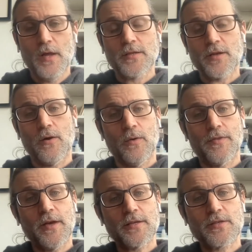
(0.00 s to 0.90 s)
So
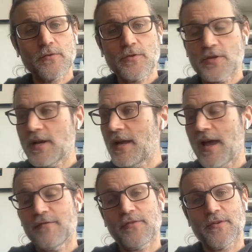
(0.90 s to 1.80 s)
the solution I
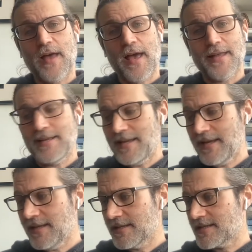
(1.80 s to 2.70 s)
have for that
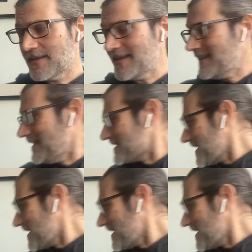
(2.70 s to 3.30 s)
is the